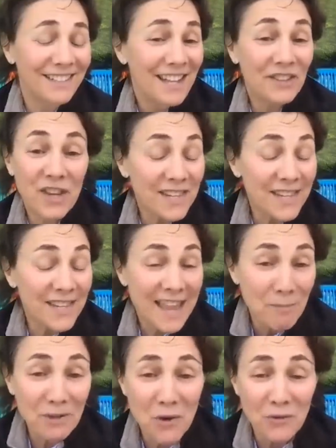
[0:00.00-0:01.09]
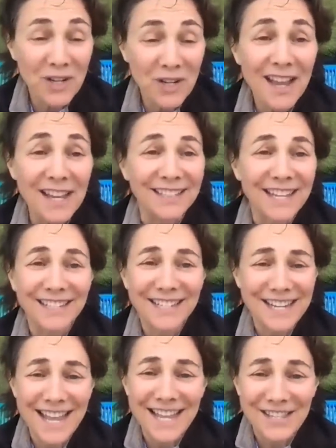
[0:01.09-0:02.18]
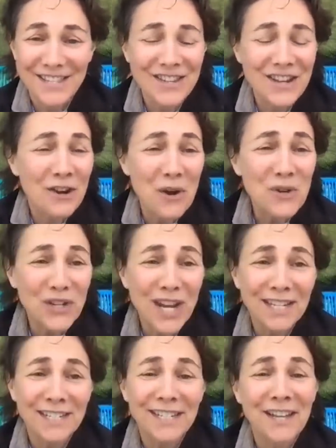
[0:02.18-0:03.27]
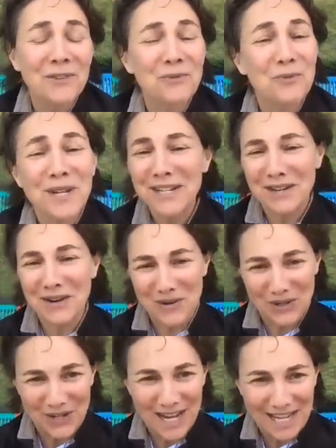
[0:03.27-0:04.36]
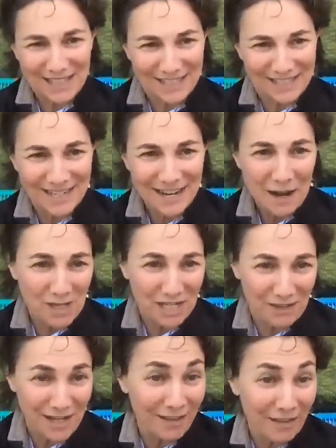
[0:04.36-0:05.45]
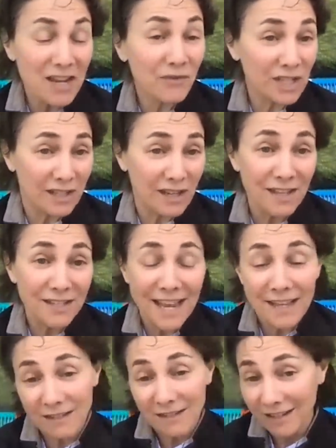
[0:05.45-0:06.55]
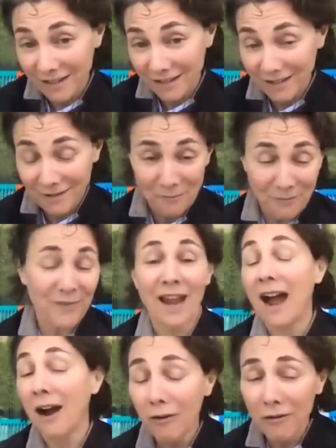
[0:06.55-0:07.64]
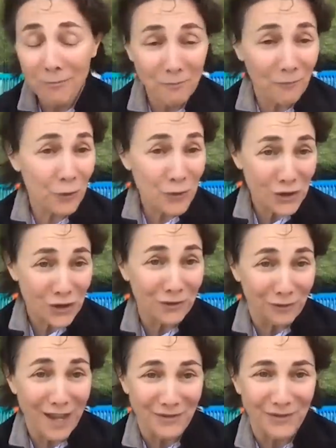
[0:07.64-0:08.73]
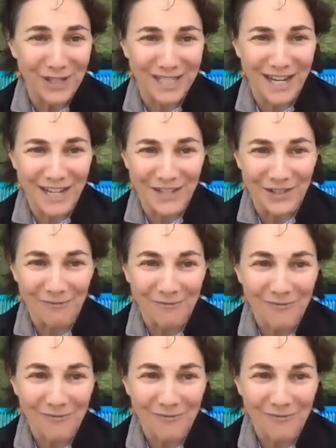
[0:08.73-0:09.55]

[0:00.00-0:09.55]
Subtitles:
It doesn't happen overnight, and it gets negotiated and renegotiated. I mean, in life it does, and in our version of life it does.